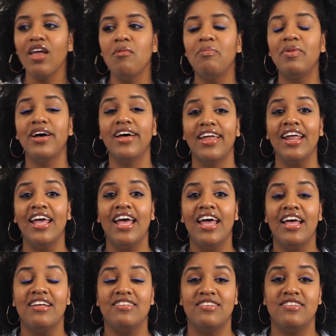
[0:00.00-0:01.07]
But
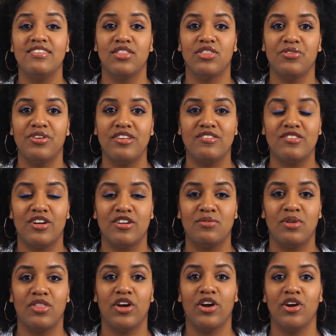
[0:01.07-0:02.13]
season 3 starts
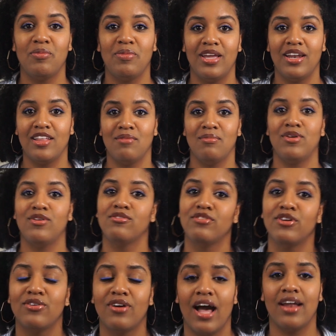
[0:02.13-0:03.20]
with her being in the middle of
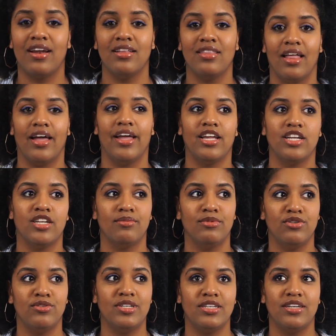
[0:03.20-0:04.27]
the road, kind of like
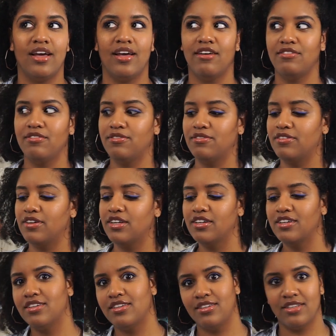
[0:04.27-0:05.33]
WTF
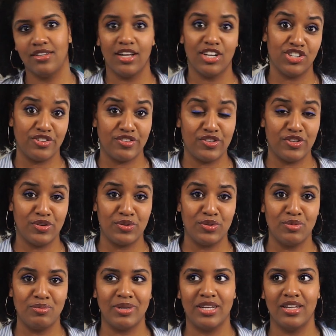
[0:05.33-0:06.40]
did I just
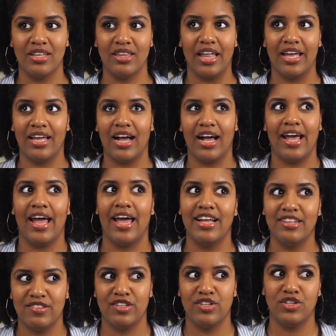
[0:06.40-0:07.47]
do? But like I
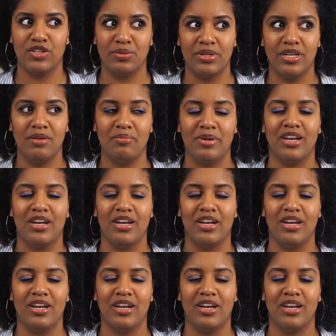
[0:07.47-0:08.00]
had to do it.